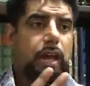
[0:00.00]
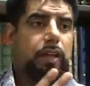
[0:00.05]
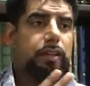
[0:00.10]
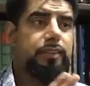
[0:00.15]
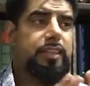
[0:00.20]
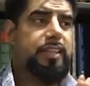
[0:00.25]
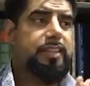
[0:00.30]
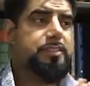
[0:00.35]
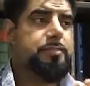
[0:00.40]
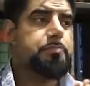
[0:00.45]

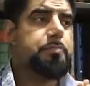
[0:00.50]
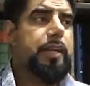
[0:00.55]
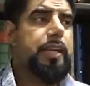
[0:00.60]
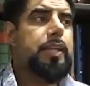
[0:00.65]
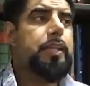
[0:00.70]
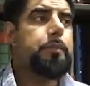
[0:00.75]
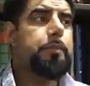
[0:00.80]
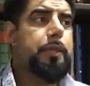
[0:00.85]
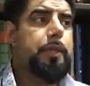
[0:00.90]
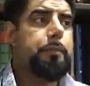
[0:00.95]
There's
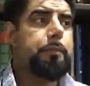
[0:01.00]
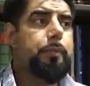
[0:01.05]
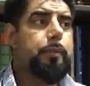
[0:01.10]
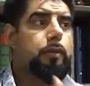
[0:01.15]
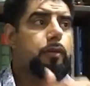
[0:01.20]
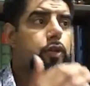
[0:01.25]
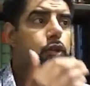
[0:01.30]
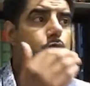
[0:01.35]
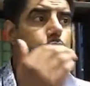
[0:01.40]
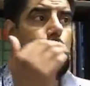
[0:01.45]
many
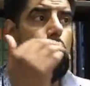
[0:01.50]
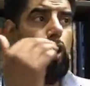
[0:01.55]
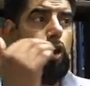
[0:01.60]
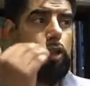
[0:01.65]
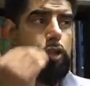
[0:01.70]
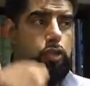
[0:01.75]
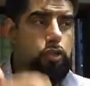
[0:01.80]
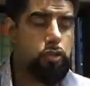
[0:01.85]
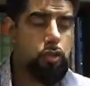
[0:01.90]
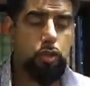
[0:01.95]
people who
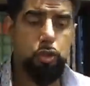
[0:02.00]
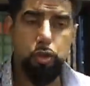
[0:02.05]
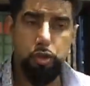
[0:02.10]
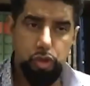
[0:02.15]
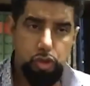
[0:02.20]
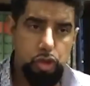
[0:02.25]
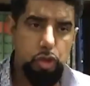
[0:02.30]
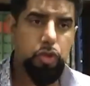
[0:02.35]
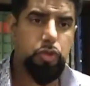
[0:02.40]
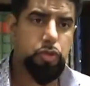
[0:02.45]

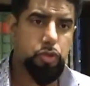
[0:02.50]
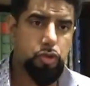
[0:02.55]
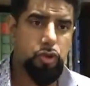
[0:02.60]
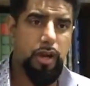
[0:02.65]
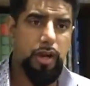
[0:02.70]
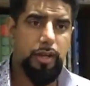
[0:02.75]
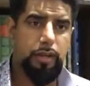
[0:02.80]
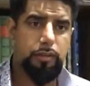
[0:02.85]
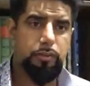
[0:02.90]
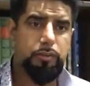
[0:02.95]
do
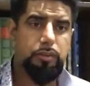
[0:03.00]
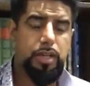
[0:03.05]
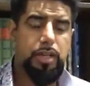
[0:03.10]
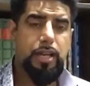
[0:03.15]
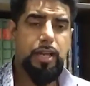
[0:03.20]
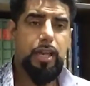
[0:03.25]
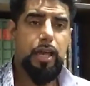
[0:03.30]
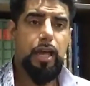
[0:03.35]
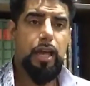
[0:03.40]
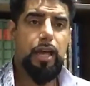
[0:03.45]
drown,
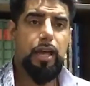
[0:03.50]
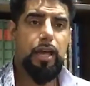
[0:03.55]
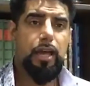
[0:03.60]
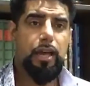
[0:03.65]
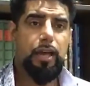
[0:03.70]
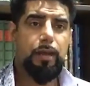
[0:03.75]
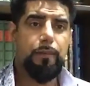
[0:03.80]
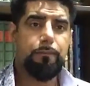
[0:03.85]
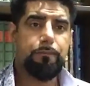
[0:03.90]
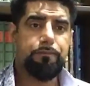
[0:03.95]

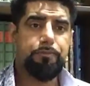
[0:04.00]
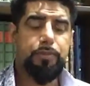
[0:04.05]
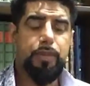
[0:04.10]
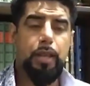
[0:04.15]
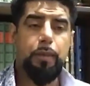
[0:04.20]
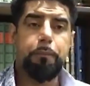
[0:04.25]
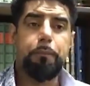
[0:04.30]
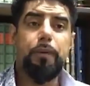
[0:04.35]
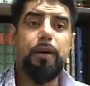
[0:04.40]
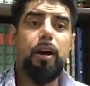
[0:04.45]

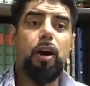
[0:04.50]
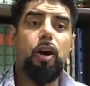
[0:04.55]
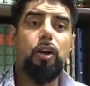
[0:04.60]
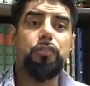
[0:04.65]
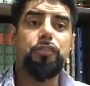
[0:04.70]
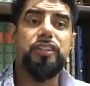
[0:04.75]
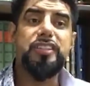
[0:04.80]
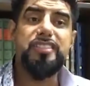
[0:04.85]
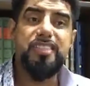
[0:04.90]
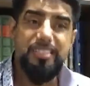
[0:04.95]
but are
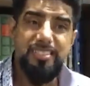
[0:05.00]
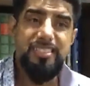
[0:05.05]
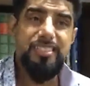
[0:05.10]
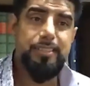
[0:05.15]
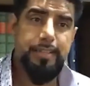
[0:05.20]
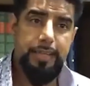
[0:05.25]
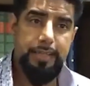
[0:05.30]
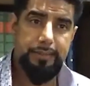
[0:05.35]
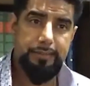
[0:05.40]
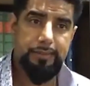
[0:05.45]

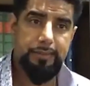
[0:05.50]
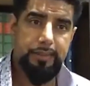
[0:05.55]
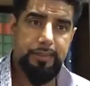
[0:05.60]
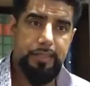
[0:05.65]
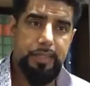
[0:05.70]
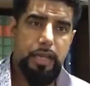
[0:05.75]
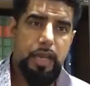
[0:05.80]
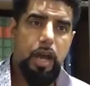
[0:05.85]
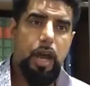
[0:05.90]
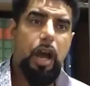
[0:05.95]
resuscitated
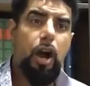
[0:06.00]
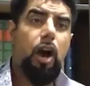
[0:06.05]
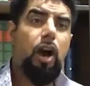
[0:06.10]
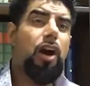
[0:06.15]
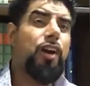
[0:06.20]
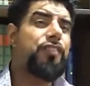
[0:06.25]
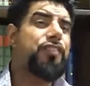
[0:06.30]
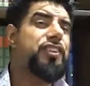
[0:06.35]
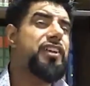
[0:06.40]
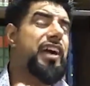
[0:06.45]

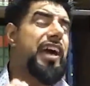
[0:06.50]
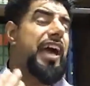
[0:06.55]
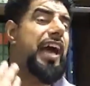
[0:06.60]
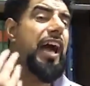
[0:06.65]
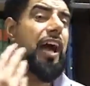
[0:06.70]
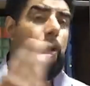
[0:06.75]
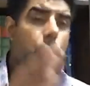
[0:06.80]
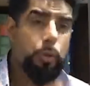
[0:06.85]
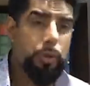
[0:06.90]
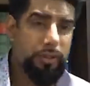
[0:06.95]
after
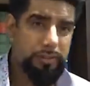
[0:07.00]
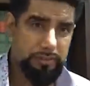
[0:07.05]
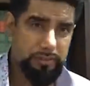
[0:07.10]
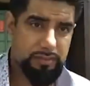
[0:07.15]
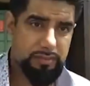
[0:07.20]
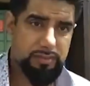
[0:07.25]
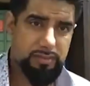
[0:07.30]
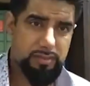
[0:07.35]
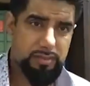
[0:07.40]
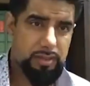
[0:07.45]

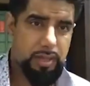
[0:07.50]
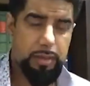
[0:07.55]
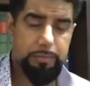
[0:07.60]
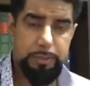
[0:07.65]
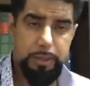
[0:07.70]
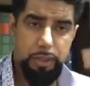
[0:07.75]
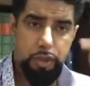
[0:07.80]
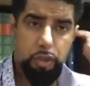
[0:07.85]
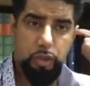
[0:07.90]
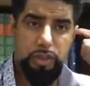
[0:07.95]
hours. I
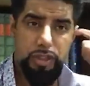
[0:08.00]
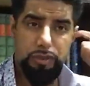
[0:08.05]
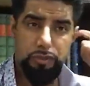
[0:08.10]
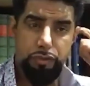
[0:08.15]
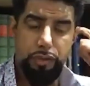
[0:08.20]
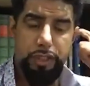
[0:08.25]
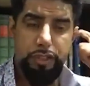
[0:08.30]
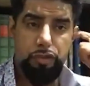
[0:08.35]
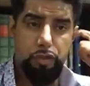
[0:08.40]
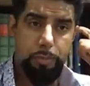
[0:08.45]
mean, you can
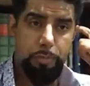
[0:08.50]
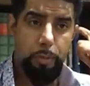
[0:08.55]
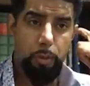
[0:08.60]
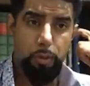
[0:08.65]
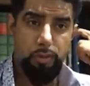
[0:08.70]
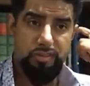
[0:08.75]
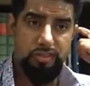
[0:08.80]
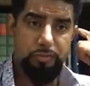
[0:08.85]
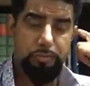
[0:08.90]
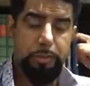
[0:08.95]
read
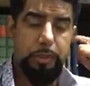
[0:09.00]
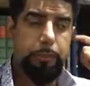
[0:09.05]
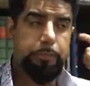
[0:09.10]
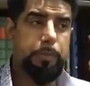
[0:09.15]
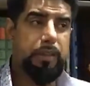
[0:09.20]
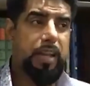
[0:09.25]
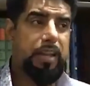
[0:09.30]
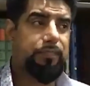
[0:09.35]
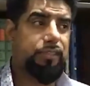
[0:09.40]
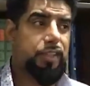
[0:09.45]
reports of
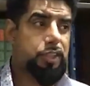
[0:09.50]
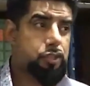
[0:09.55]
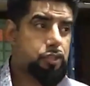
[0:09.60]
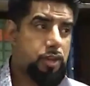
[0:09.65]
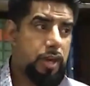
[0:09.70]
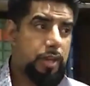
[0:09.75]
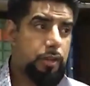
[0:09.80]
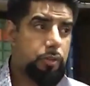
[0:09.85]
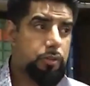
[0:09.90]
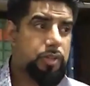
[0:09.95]
people having
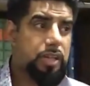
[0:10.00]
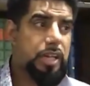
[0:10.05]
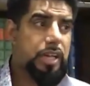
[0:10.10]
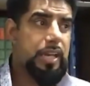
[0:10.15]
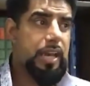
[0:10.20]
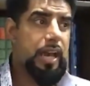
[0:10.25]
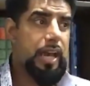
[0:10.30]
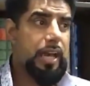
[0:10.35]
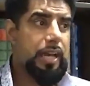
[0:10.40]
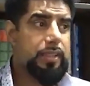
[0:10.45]
drowned
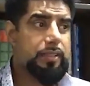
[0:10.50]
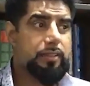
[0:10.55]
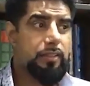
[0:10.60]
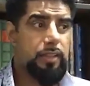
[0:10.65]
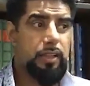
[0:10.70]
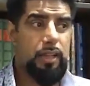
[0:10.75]
at